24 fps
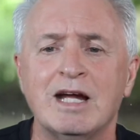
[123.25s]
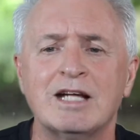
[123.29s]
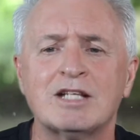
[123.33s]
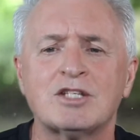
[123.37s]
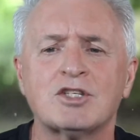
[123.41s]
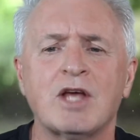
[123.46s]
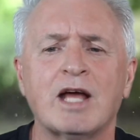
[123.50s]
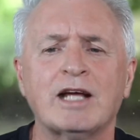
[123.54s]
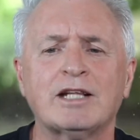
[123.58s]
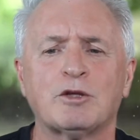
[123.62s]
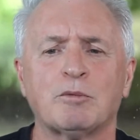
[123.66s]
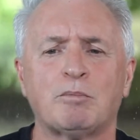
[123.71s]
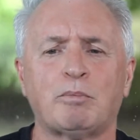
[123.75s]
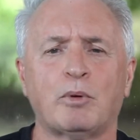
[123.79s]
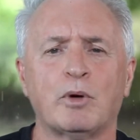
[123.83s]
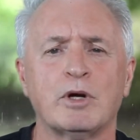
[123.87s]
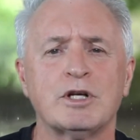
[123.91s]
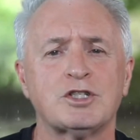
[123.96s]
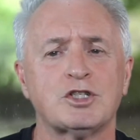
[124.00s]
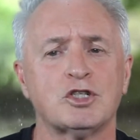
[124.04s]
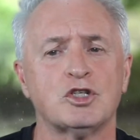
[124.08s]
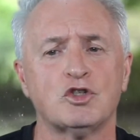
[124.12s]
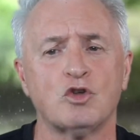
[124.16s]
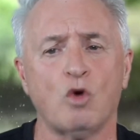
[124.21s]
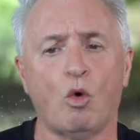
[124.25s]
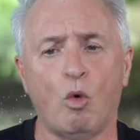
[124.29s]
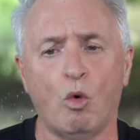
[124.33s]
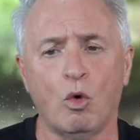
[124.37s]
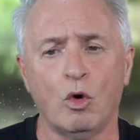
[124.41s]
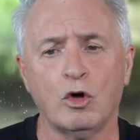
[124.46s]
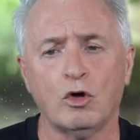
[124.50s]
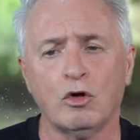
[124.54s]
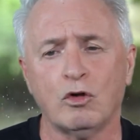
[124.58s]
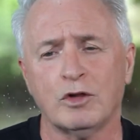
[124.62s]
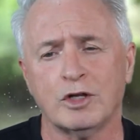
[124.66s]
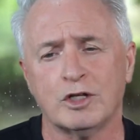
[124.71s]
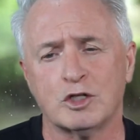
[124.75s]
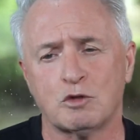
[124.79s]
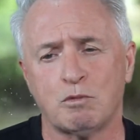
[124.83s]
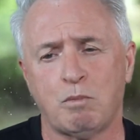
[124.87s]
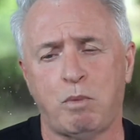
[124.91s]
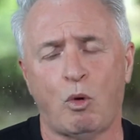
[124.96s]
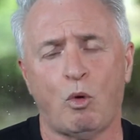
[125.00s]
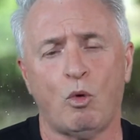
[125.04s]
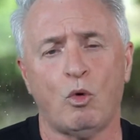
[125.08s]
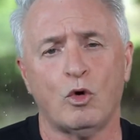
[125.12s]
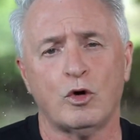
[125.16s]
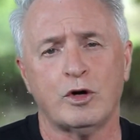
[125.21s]
it's like the precious oil that's
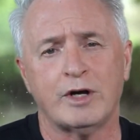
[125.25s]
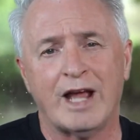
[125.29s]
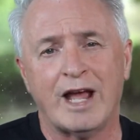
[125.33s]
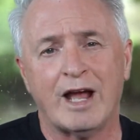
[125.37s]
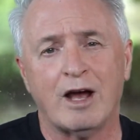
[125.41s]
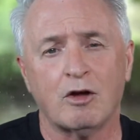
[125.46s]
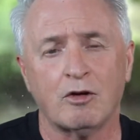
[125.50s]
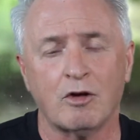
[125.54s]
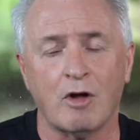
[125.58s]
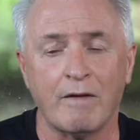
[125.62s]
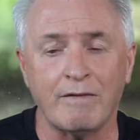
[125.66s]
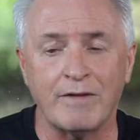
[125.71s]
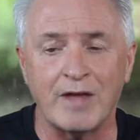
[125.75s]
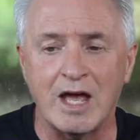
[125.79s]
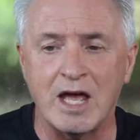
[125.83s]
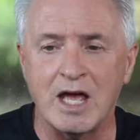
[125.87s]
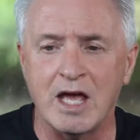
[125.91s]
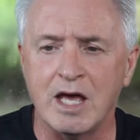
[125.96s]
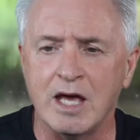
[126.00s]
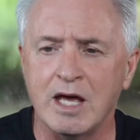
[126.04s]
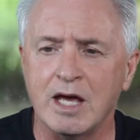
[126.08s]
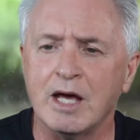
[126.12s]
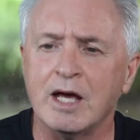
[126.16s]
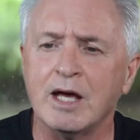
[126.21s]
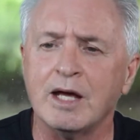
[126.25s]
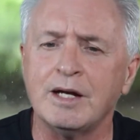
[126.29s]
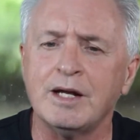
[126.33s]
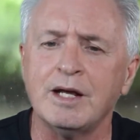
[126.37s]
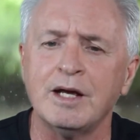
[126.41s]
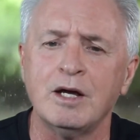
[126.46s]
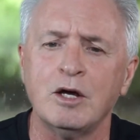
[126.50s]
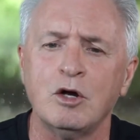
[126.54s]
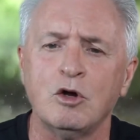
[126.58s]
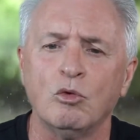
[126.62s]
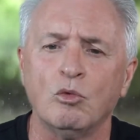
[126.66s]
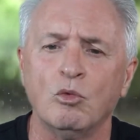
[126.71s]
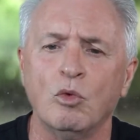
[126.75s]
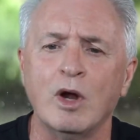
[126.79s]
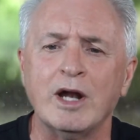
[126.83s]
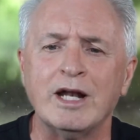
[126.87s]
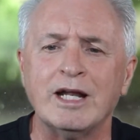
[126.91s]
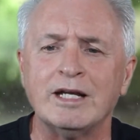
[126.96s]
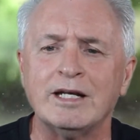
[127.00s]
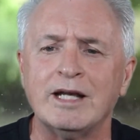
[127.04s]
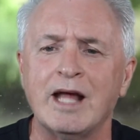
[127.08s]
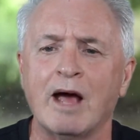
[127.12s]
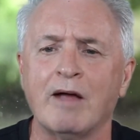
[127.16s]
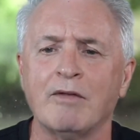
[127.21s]
poured down on the head,
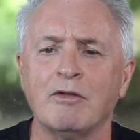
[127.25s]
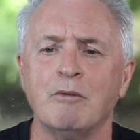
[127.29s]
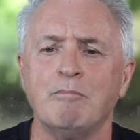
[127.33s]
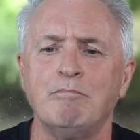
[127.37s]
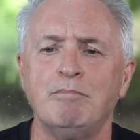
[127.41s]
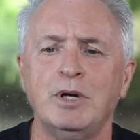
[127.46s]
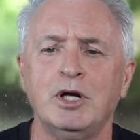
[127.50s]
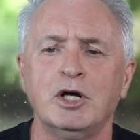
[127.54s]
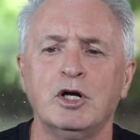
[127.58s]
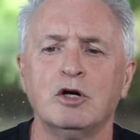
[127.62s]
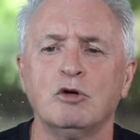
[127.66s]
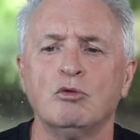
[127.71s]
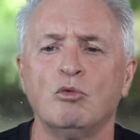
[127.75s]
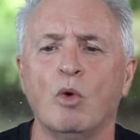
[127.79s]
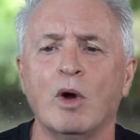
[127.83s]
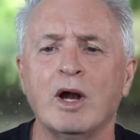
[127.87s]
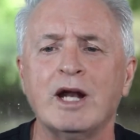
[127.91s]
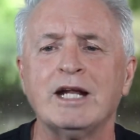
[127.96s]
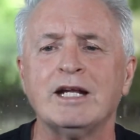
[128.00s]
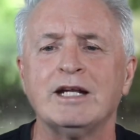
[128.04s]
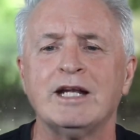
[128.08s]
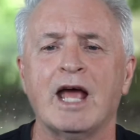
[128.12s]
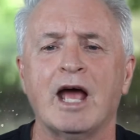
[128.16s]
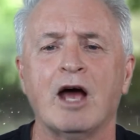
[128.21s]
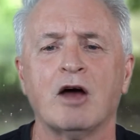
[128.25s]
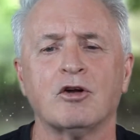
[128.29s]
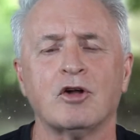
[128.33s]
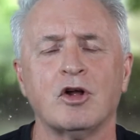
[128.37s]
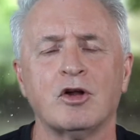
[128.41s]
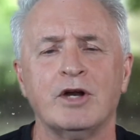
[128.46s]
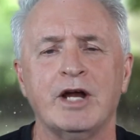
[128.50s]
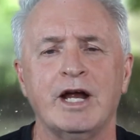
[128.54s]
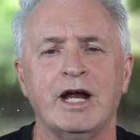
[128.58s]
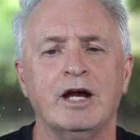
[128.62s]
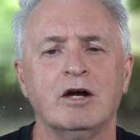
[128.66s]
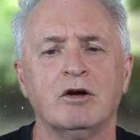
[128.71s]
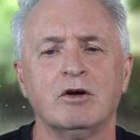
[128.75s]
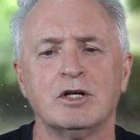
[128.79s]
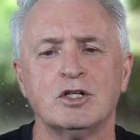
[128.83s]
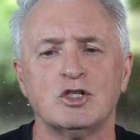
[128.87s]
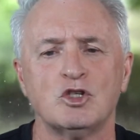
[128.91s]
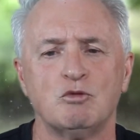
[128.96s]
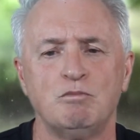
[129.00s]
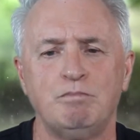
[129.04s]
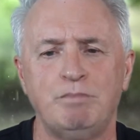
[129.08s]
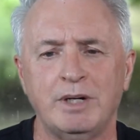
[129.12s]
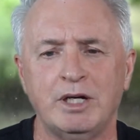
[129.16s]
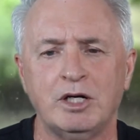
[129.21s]
running down the beard, running down on
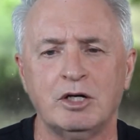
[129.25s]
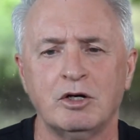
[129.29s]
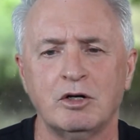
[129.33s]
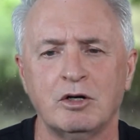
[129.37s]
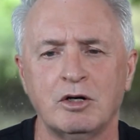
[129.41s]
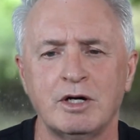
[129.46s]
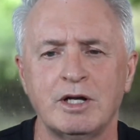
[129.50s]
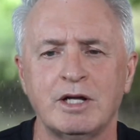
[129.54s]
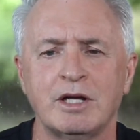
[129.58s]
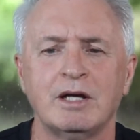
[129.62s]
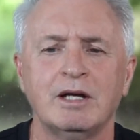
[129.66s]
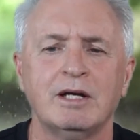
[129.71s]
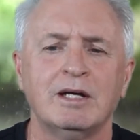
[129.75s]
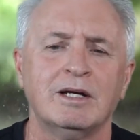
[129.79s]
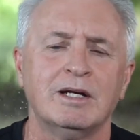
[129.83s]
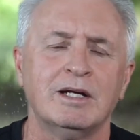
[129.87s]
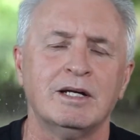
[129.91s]
Aaron's beard,